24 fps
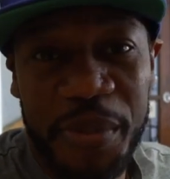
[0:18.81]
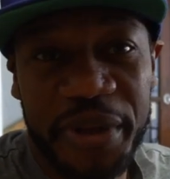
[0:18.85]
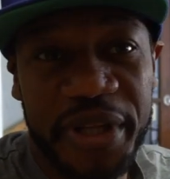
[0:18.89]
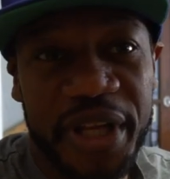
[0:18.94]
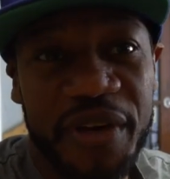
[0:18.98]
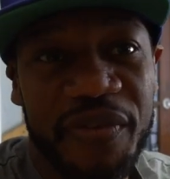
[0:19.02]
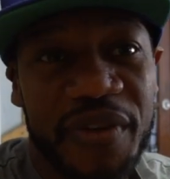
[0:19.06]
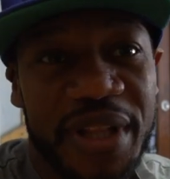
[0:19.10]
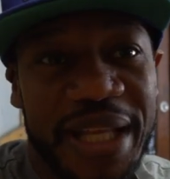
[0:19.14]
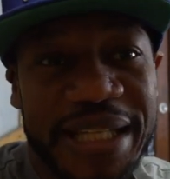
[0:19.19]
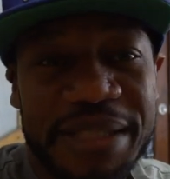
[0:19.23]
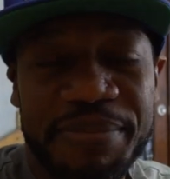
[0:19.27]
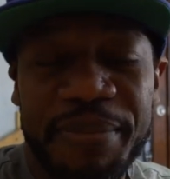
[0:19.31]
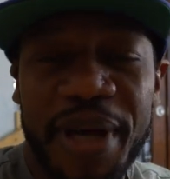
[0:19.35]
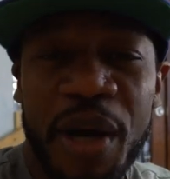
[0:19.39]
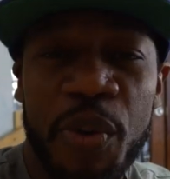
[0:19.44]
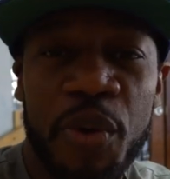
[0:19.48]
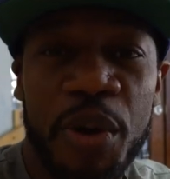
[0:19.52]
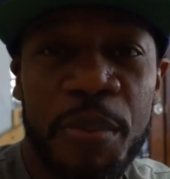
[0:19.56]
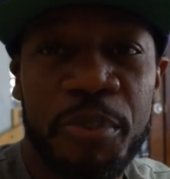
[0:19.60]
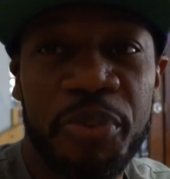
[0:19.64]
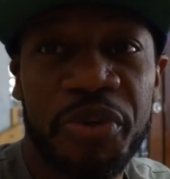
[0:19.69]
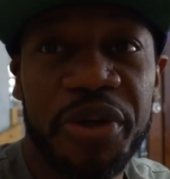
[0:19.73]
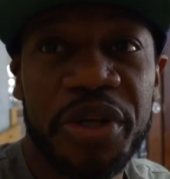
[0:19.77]
but nevertheless, man,
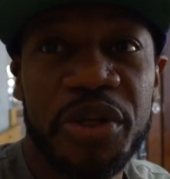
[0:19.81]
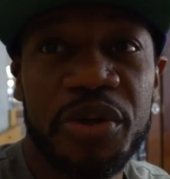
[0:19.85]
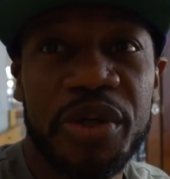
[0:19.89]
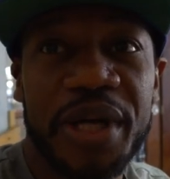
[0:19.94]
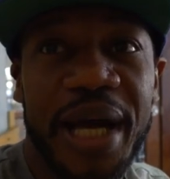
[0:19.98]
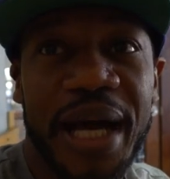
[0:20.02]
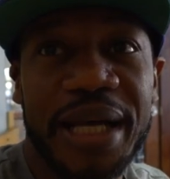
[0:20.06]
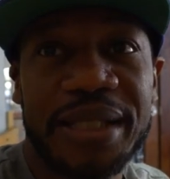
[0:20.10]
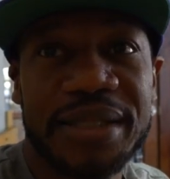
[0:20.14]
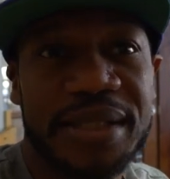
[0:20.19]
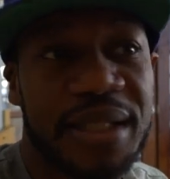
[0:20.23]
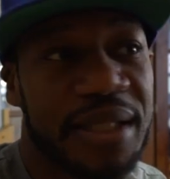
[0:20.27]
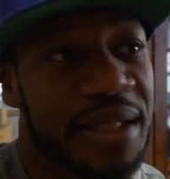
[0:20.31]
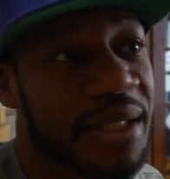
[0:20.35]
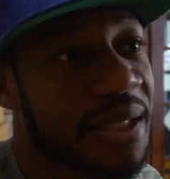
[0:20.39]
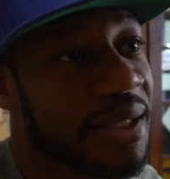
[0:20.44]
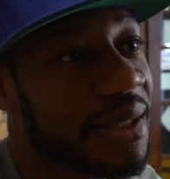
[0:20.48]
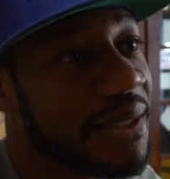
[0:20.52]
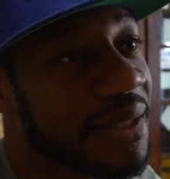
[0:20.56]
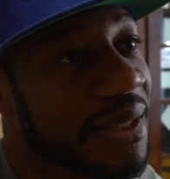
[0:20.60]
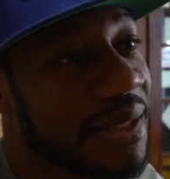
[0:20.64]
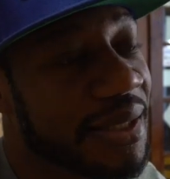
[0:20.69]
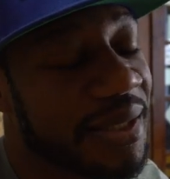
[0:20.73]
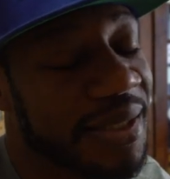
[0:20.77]
I want to bring you guys
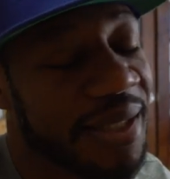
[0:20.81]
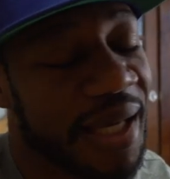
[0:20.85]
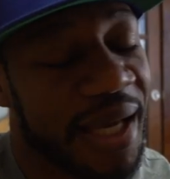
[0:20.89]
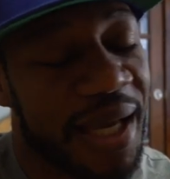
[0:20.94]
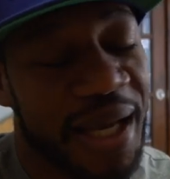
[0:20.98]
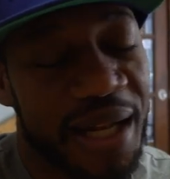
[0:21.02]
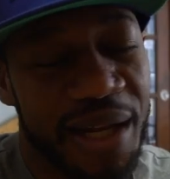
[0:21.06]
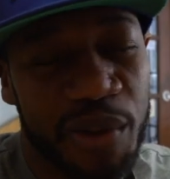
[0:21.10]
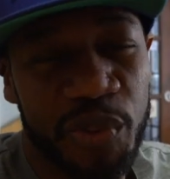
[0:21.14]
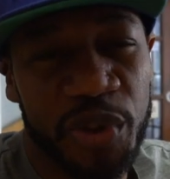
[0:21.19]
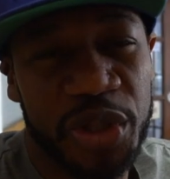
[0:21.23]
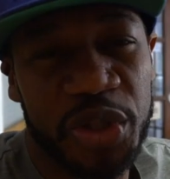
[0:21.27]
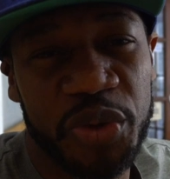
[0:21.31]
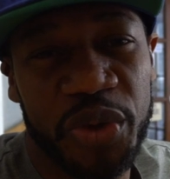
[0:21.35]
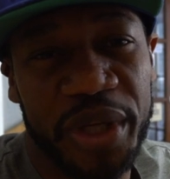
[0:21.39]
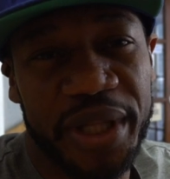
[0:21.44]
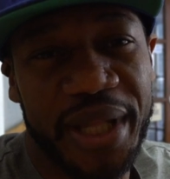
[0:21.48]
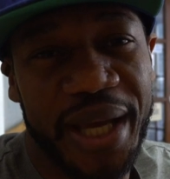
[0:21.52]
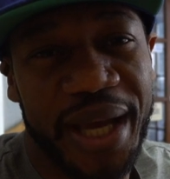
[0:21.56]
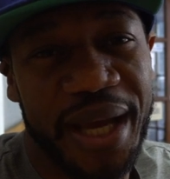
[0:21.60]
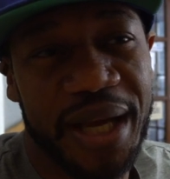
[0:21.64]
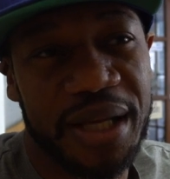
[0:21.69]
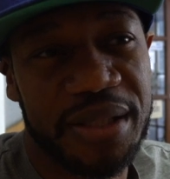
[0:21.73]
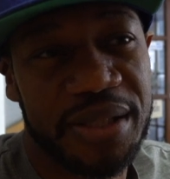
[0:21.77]
something today. I didn't want to do it
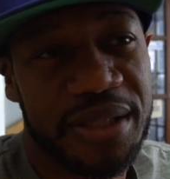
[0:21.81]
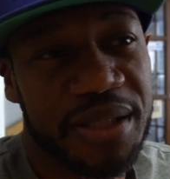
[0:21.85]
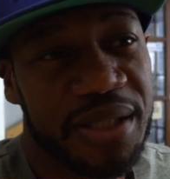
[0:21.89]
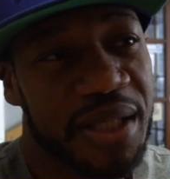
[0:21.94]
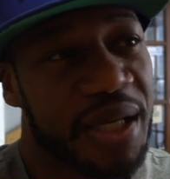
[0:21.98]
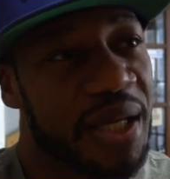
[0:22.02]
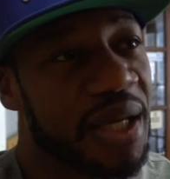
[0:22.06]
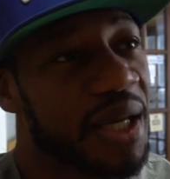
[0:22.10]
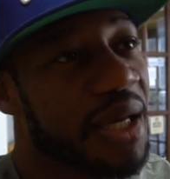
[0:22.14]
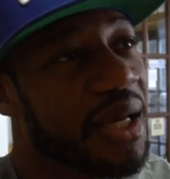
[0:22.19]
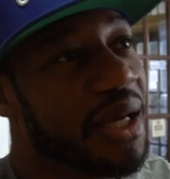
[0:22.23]
at the house.